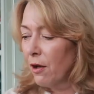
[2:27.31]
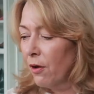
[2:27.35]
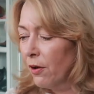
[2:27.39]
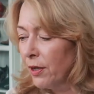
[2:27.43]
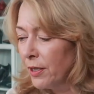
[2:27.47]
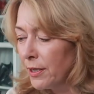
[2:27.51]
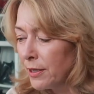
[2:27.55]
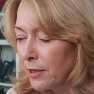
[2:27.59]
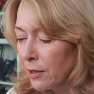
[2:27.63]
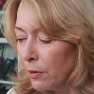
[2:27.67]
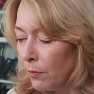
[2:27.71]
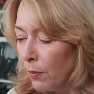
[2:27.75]

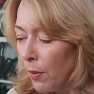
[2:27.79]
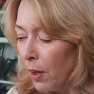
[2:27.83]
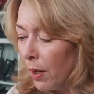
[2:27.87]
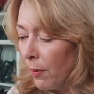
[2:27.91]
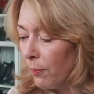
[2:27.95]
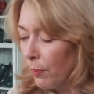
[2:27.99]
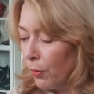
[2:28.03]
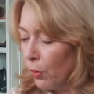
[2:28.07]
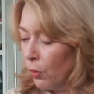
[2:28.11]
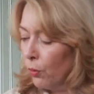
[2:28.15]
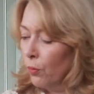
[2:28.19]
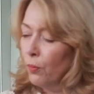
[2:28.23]
item I
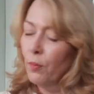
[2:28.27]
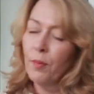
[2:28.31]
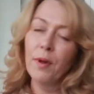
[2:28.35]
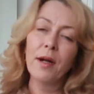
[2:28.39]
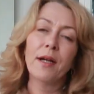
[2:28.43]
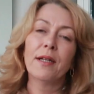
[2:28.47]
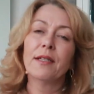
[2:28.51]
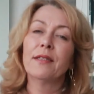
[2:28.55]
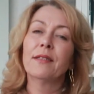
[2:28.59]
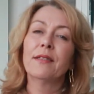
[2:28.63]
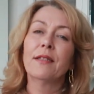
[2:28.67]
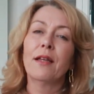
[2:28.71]
bought
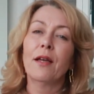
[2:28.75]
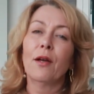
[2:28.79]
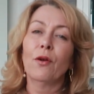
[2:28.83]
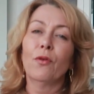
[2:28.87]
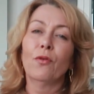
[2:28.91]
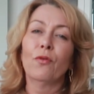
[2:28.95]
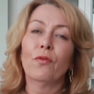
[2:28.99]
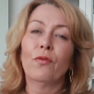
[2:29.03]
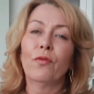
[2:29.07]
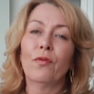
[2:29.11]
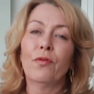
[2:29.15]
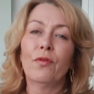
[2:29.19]

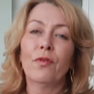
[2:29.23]
myself.